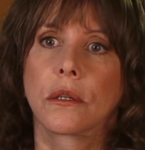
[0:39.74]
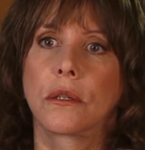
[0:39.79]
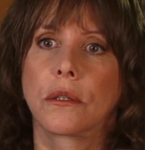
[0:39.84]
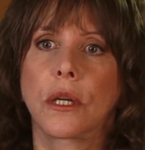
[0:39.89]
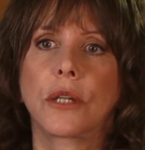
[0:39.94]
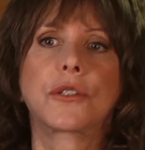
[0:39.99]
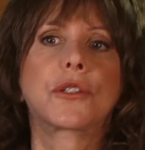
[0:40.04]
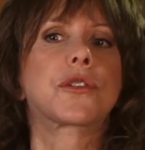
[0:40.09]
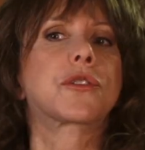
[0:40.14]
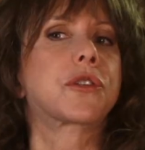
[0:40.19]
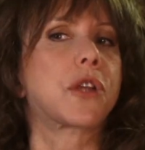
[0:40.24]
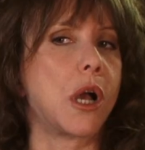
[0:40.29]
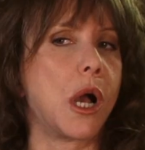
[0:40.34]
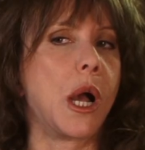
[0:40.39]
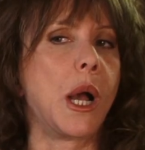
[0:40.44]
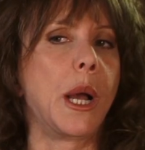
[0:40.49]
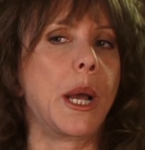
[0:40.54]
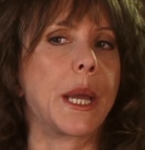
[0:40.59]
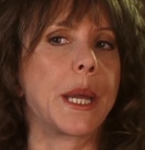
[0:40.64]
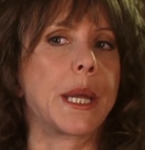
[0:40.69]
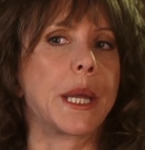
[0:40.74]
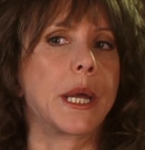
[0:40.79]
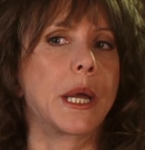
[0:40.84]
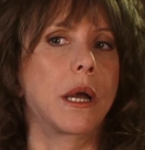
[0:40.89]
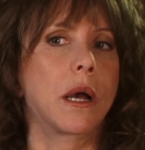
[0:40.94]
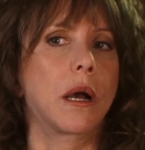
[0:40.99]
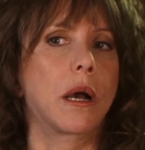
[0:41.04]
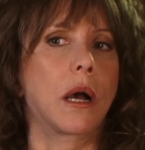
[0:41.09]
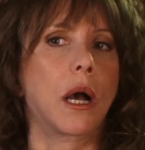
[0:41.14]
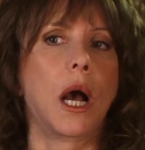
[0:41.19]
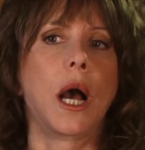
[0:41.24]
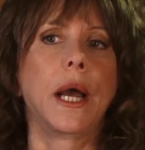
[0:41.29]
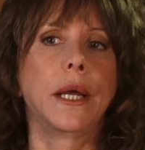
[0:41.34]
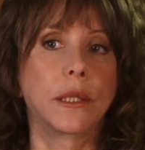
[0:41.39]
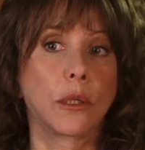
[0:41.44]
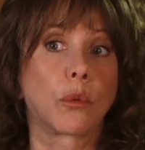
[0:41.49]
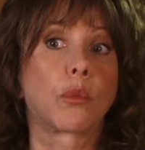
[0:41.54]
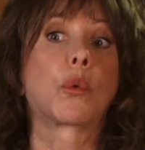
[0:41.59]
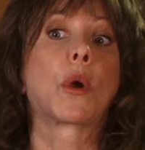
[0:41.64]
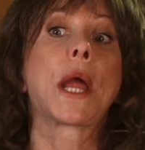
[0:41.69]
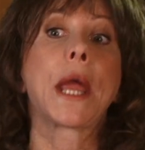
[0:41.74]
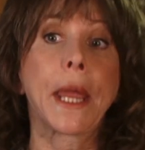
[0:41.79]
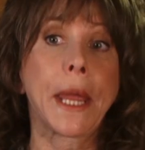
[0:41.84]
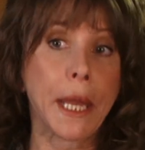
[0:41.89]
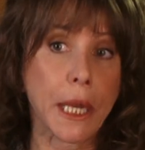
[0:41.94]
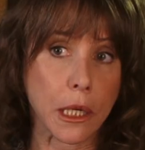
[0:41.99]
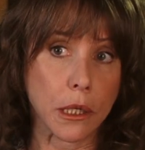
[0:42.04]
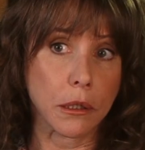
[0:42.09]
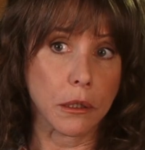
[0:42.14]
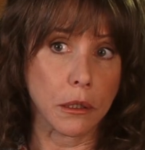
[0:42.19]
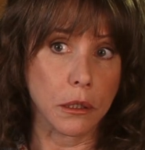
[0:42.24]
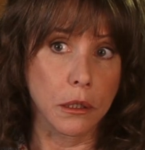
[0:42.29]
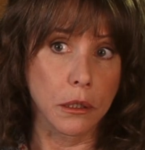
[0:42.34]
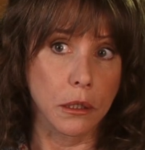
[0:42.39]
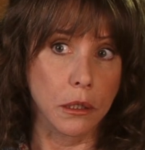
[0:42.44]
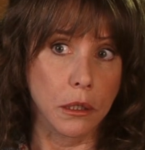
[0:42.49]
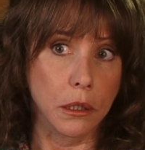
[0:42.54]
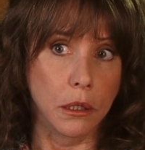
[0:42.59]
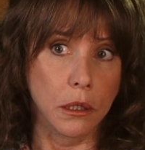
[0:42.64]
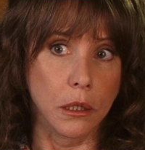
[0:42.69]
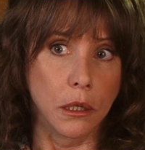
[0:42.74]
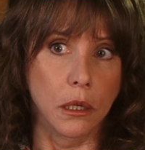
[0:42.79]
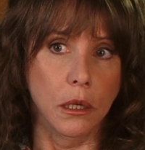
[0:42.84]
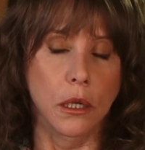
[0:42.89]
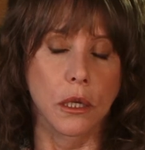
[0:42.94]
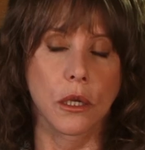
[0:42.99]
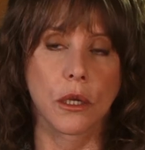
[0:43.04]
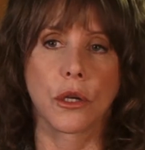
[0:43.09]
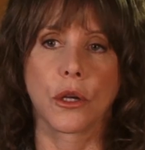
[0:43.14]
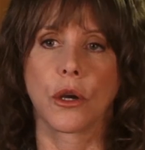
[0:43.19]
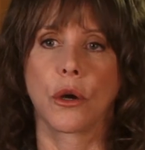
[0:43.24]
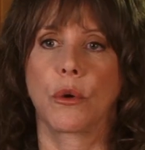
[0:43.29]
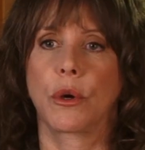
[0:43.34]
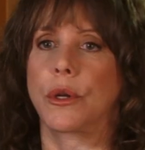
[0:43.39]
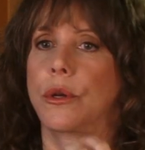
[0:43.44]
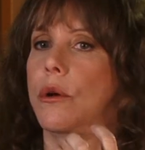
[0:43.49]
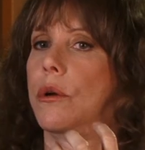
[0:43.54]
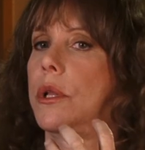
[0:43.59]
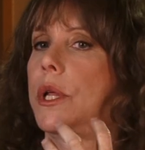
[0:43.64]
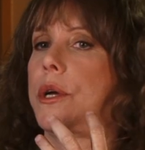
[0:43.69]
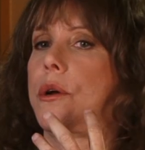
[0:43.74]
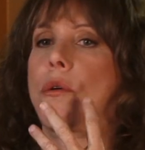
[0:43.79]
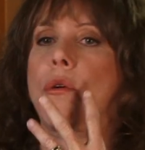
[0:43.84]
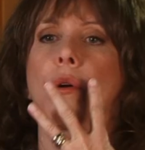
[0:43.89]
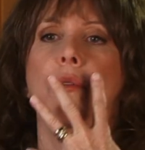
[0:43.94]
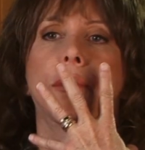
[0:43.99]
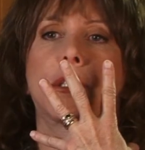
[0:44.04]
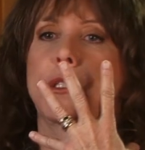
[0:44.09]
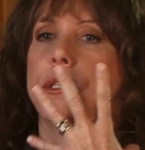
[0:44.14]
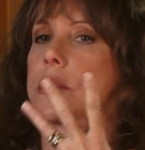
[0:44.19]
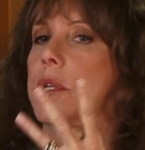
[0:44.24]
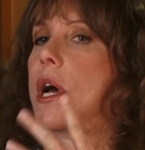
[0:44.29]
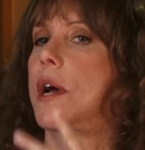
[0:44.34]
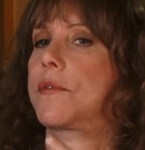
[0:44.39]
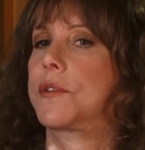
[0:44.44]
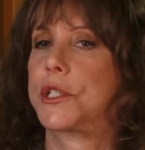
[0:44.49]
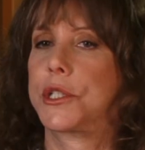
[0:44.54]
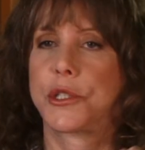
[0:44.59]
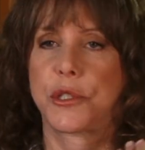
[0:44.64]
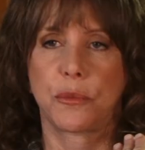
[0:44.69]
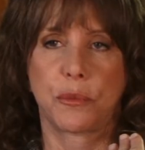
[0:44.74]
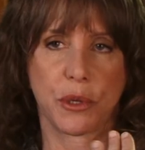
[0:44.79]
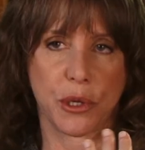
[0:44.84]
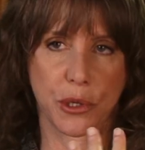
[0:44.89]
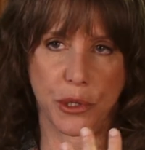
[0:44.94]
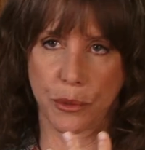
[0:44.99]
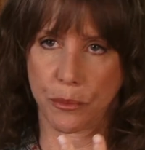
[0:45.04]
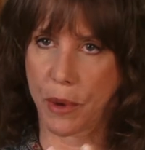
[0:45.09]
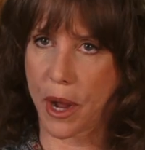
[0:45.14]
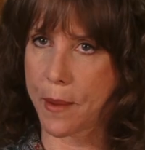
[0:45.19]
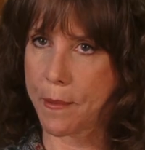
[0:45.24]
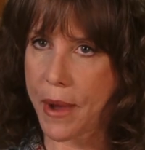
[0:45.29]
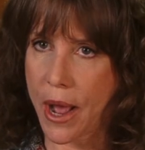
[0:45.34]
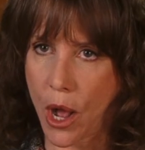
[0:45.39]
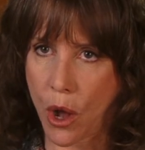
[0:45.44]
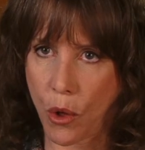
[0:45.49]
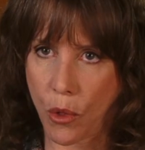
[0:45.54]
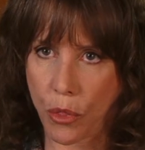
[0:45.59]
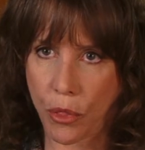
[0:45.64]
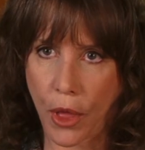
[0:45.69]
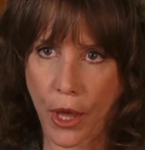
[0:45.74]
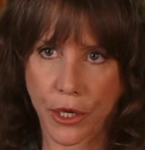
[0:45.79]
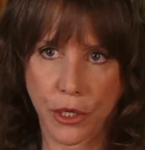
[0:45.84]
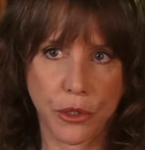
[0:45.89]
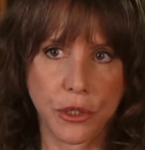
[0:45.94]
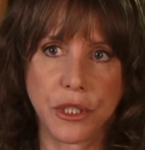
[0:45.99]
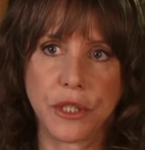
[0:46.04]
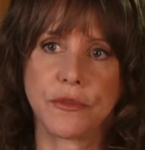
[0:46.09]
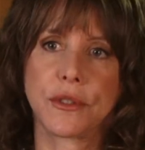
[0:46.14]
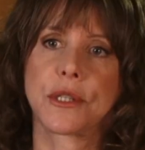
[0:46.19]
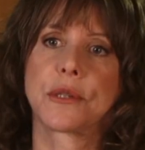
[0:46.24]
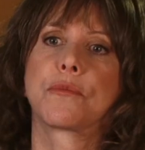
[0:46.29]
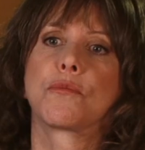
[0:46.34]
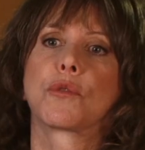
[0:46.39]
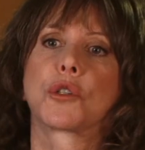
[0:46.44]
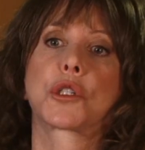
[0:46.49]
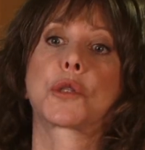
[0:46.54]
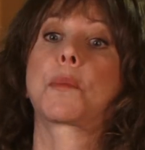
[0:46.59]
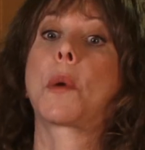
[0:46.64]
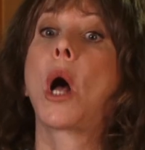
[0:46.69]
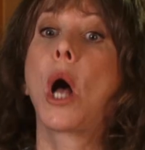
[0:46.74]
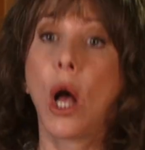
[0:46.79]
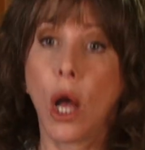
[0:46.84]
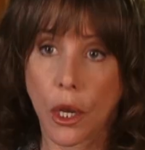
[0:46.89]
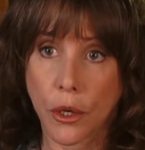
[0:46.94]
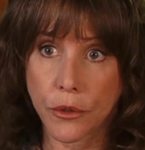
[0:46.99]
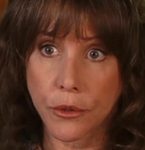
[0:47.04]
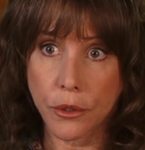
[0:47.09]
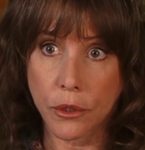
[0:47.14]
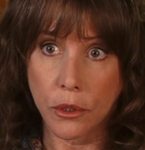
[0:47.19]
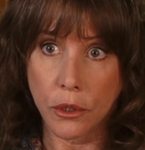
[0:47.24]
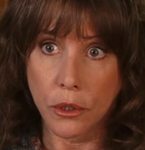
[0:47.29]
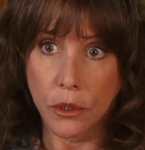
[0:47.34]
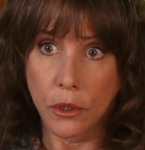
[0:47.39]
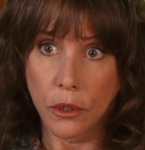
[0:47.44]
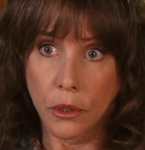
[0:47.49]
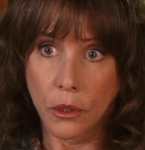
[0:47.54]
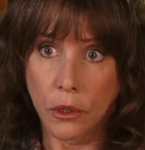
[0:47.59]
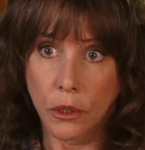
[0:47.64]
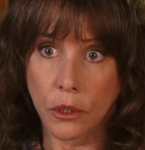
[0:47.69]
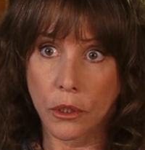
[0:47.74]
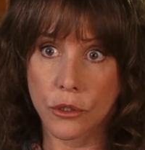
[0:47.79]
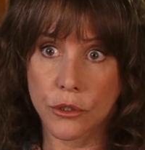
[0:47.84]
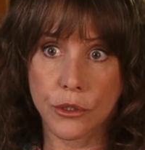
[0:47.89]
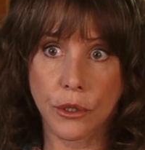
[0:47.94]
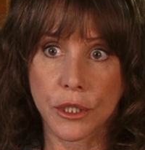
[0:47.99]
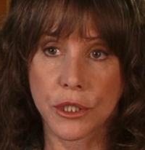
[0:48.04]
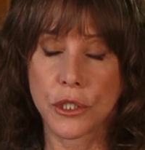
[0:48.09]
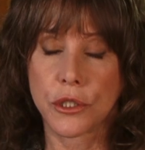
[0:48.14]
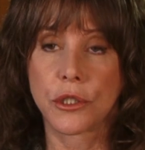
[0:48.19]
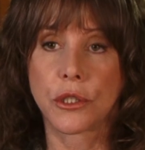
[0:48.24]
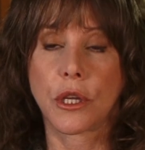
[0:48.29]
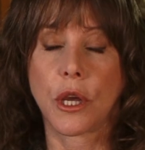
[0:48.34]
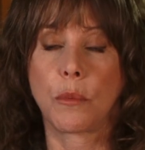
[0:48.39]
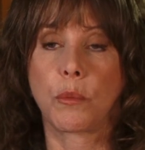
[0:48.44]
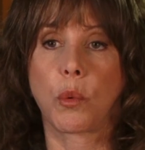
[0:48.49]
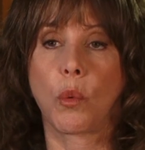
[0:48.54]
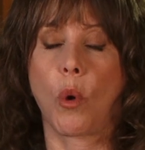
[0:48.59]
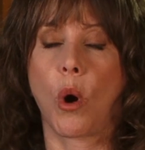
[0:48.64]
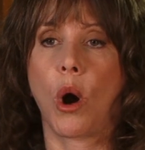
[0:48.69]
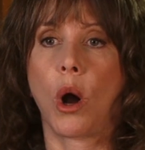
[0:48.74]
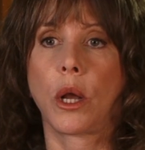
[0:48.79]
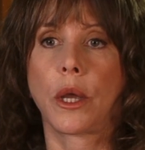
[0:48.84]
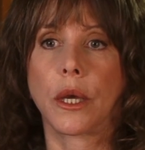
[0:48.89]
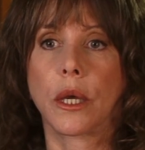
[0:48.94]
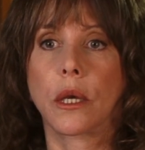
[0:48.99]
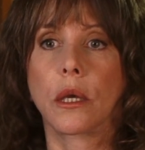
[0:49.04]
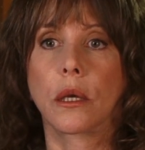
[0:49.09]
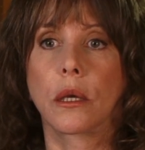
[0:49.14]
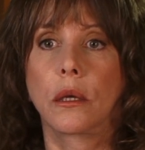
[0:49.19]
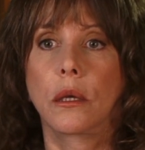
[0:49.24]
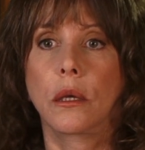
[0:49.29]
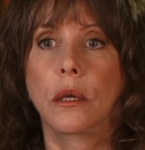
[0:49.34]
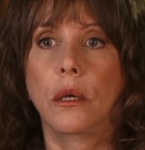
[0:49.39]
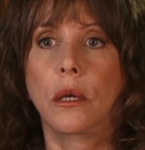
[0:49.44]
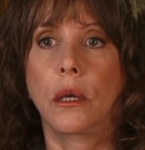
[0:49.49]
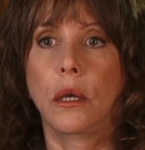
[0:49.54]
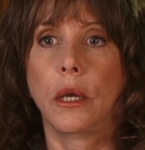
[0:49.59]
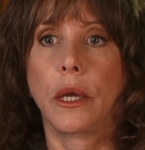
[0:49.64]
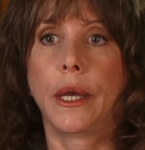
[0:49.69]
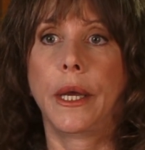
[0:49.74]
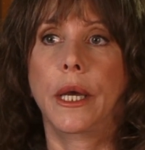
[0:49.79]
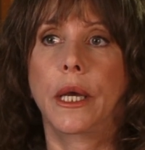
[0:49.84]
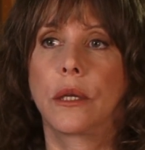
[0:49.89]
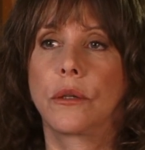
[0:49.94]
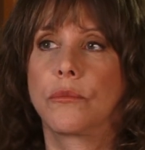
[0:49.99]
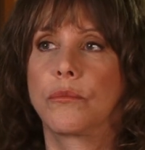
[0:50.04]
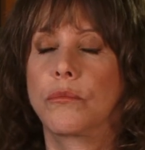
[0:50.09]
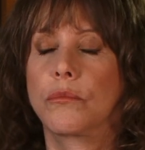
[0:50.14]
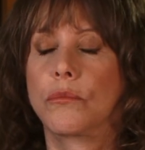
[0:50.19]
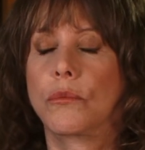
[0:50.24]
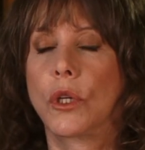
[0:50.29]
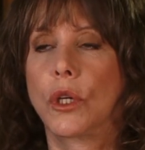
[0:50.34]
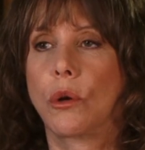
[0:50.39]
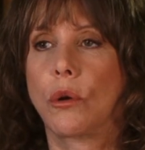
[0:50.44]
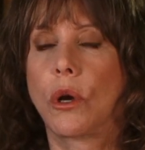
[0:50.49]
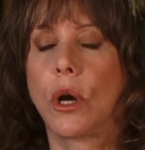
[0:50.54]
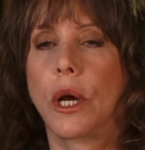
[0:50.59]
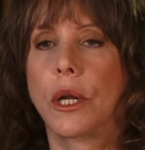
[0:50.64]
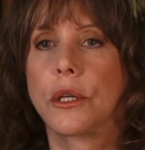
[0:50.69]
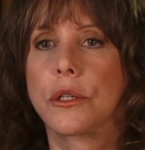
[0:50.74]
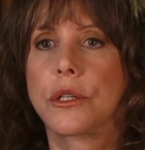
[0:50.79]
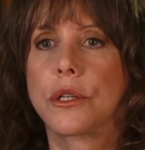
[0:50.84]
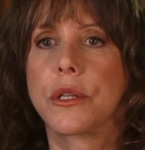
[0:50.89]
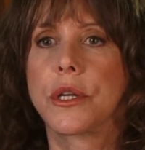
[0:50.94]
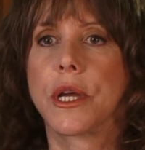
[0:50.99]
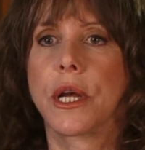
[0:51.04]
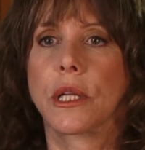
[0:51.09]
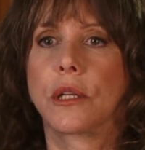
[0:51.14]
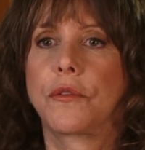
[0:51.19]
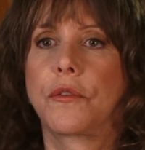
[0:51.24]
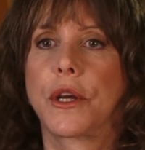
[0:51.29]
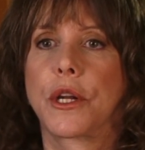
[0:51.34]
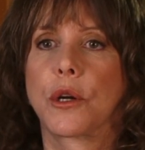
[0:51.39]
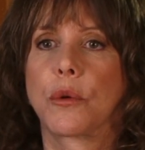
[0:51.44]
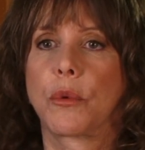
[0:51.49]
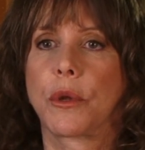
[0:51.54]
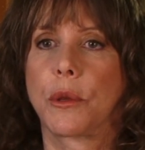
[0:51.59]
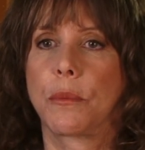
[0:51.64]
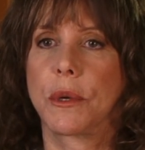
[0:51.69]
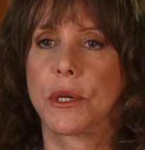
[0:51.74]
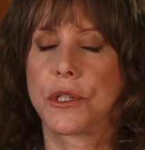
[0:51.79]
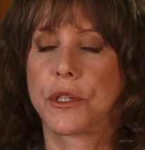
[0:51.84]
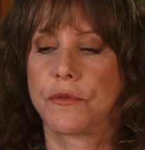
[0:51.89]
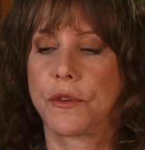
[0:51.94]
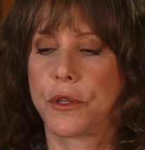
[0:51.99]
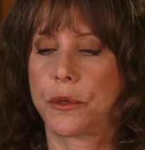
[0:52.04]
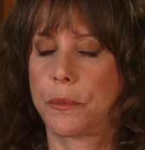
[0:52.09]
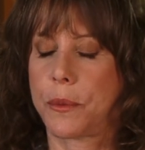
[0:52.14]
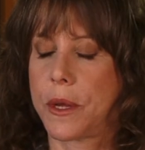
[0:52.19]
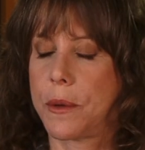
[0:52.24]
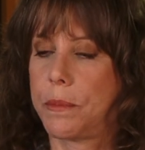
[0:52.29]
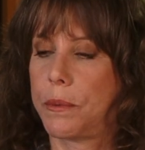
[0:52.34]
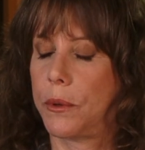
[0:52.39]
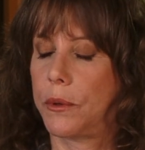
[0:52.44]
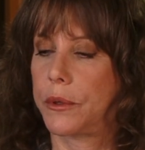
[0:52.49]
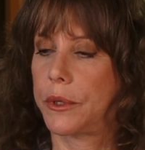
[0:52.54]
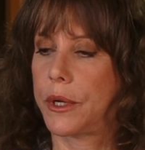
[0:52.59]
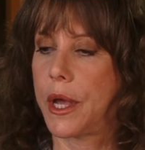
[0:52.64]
Not just hi, hi, Laraine. You know, and like all the saliva disappeared in my mouth. I couldn't even respond. You know, so I just kept walking and, you know, got into the elevator with a bunch of other people.